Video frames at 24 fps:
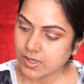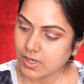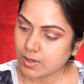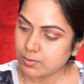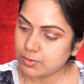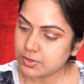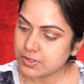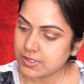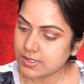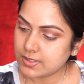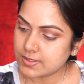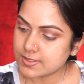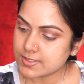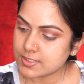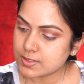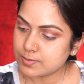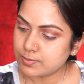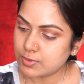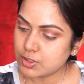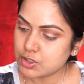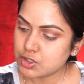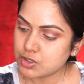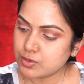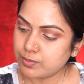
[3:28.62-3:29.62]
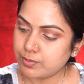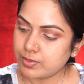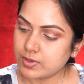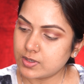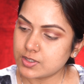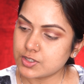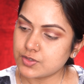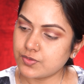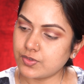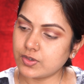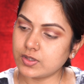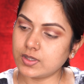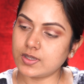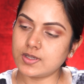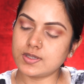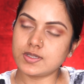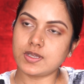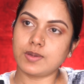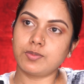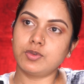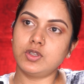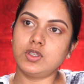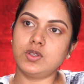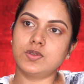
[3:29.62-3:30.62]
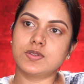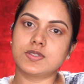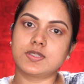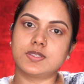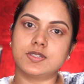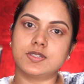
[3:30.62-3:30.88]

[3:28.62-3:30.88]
I'm going to take a smudger brush for that. I'm going to use